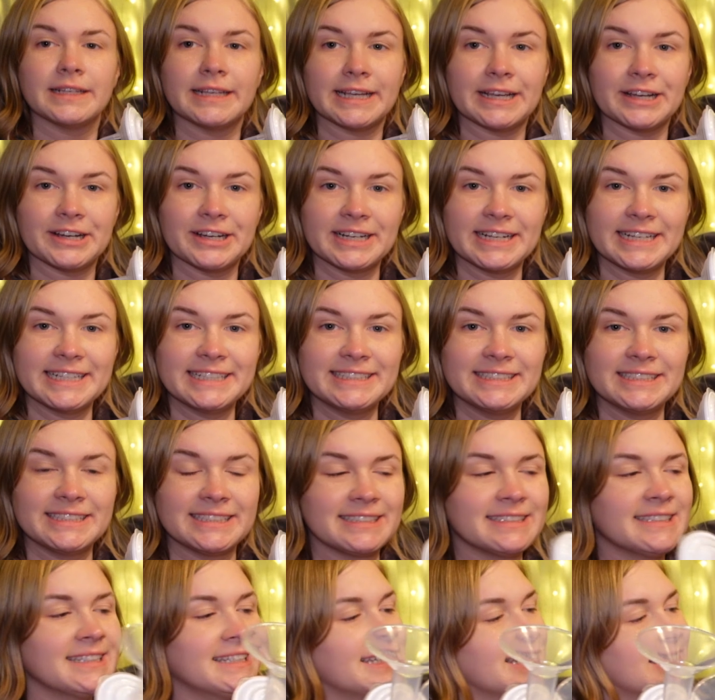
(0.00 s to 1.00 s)
Here it
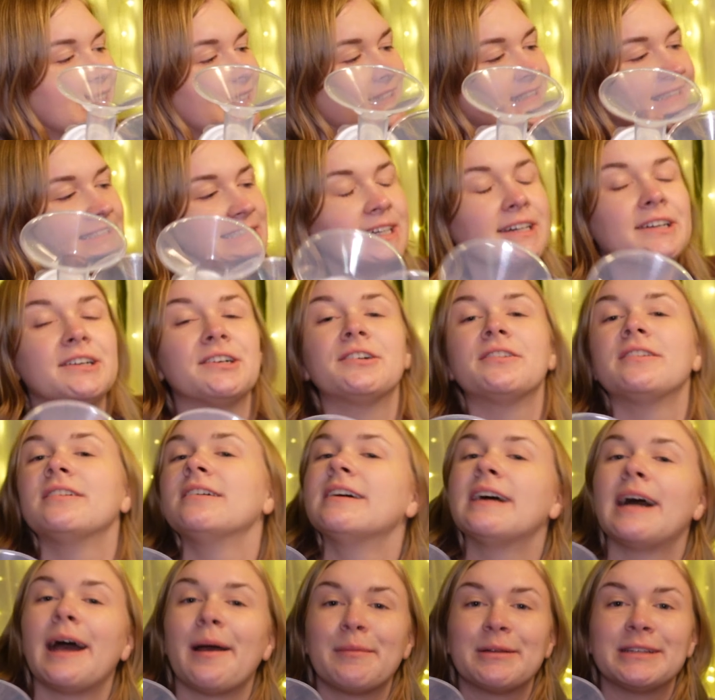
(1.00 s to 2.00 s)
is. So
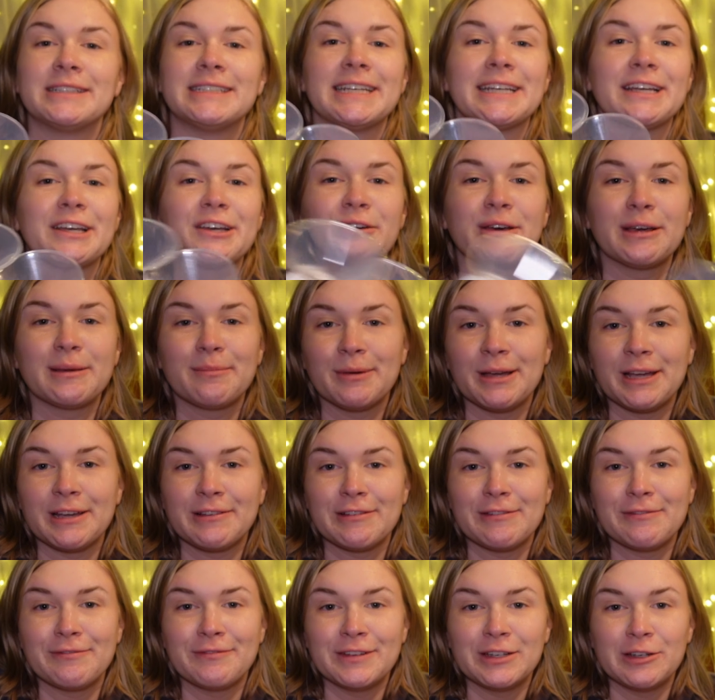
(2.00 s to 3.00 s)
I'm gonna take a quick break
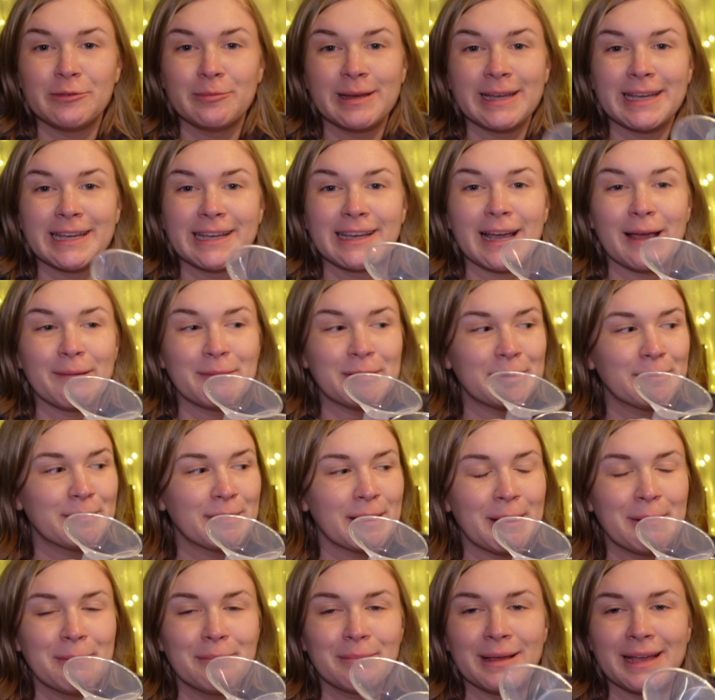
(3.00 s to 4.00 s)
from filming. I'm gonna
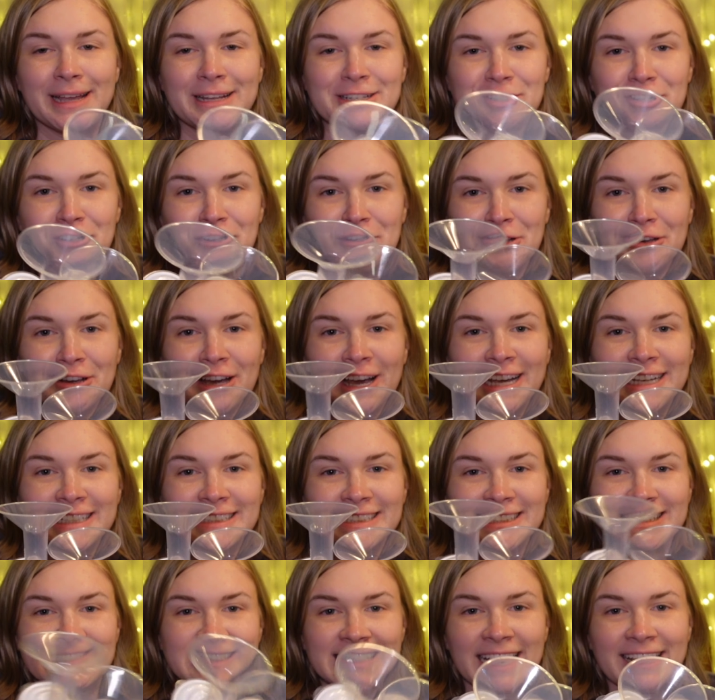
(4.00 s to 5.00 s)
pump and show you guys
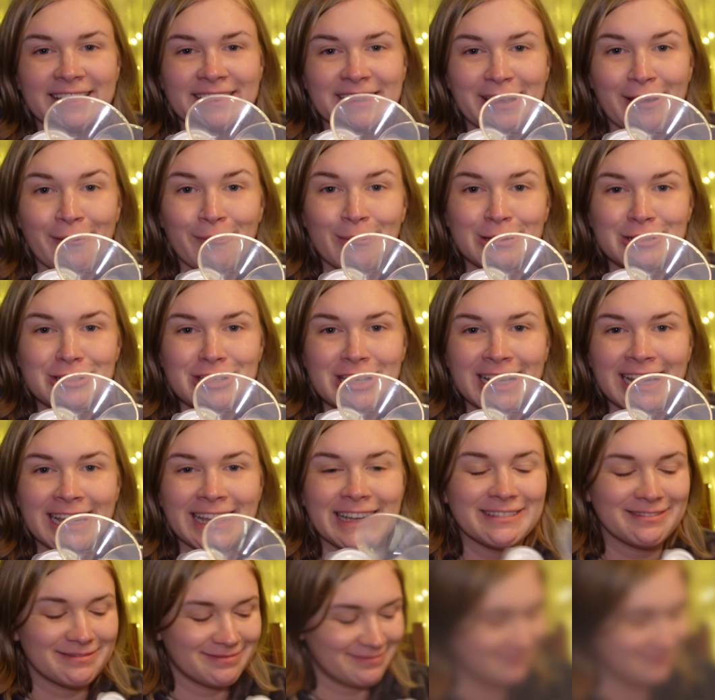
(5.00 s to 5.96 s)
exactly how much I get.